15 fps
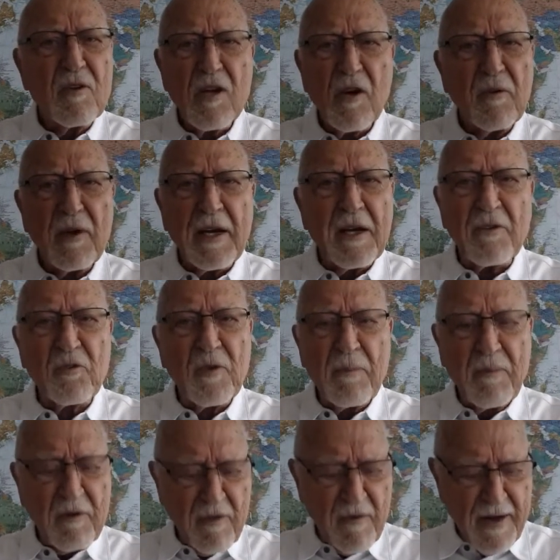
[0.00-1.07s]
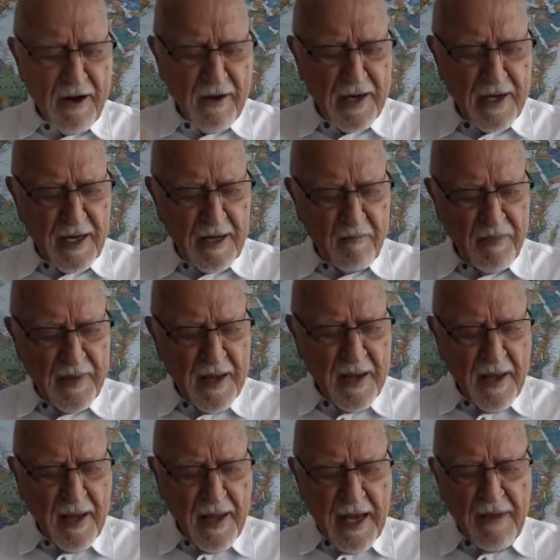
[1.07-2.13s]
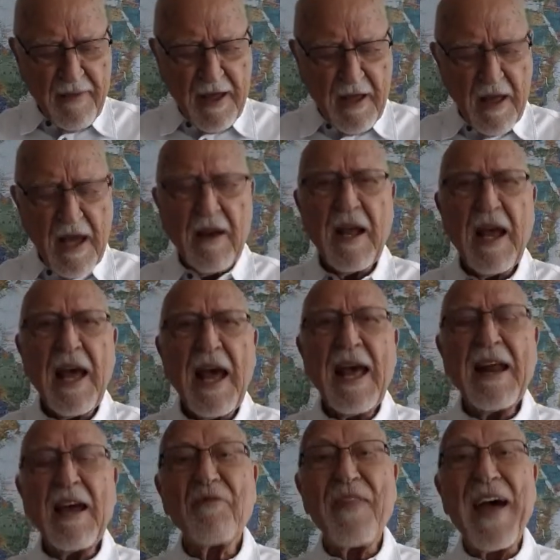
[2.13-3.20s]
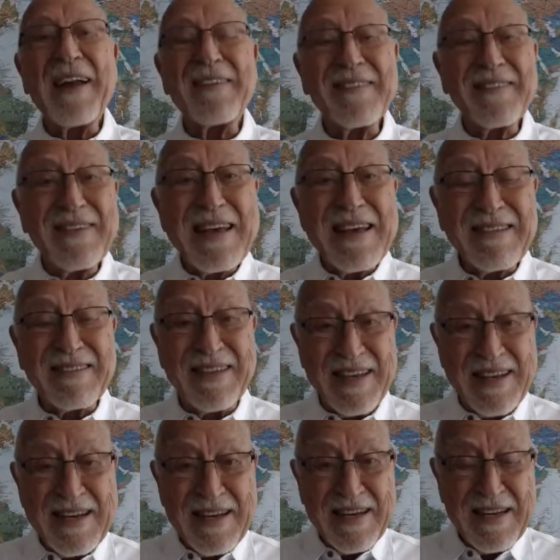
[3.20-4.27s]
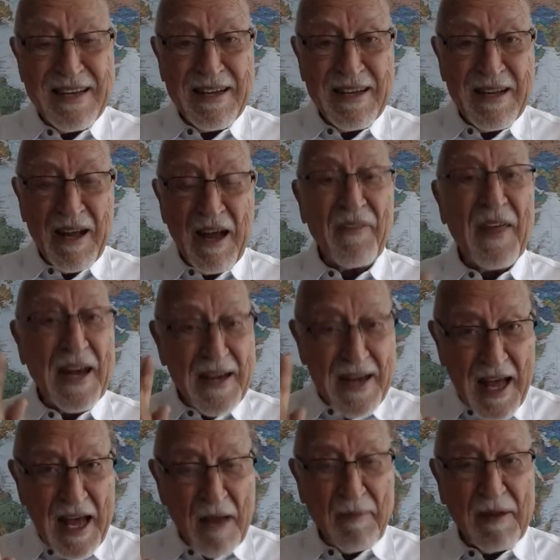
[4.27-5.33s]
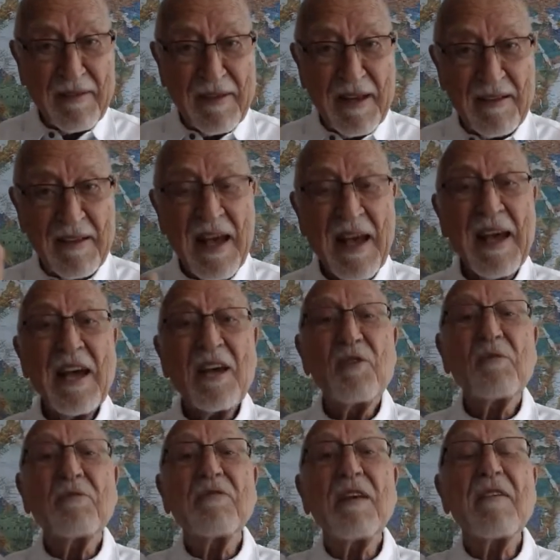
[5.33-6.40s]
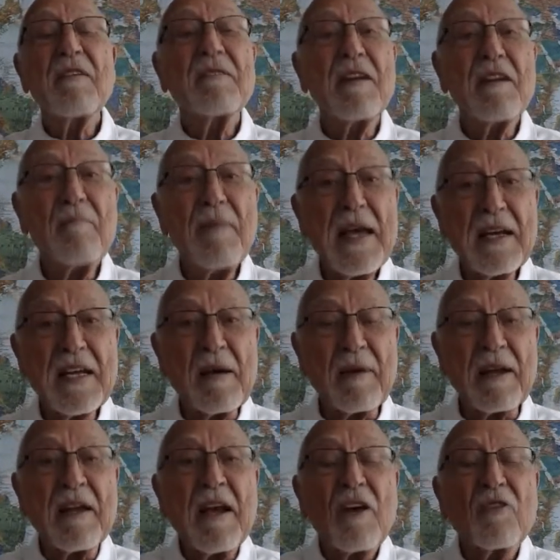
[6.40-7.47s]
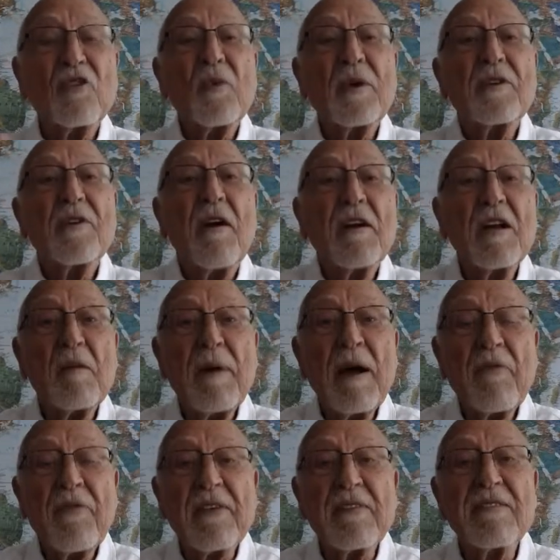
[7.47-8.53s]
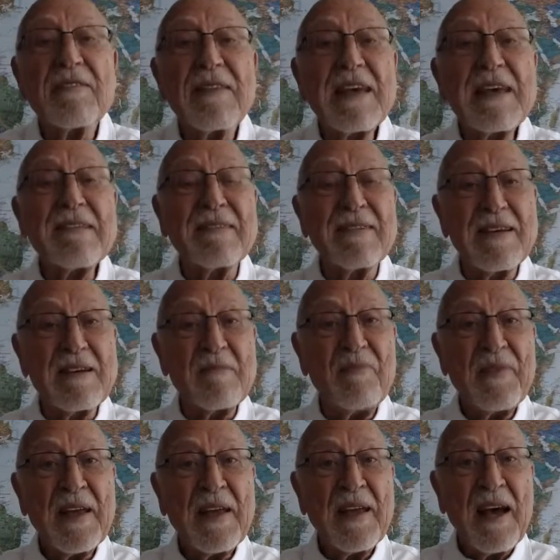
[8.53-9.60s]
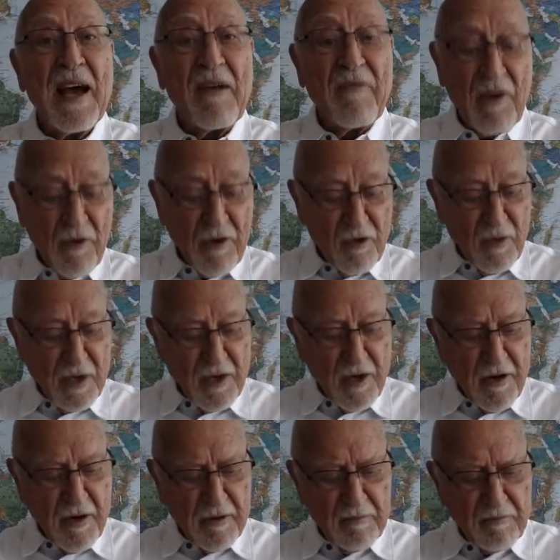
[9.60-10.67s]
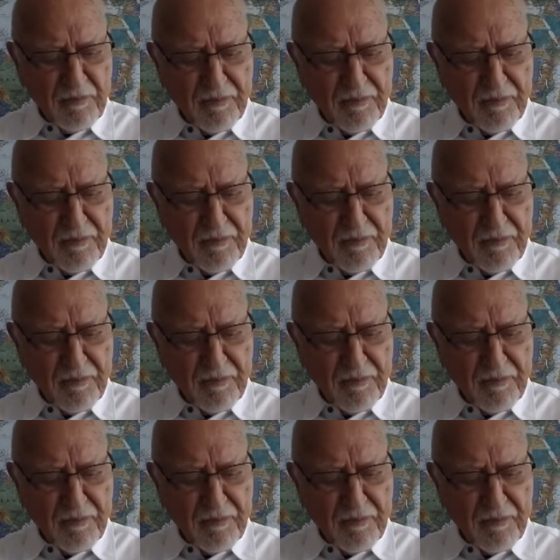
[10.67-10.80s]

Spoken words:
Totally descriptive of our day. And at that season, at that time, he says, you'll see the Son of Man coming. So we're talking about the season of the Lord's return.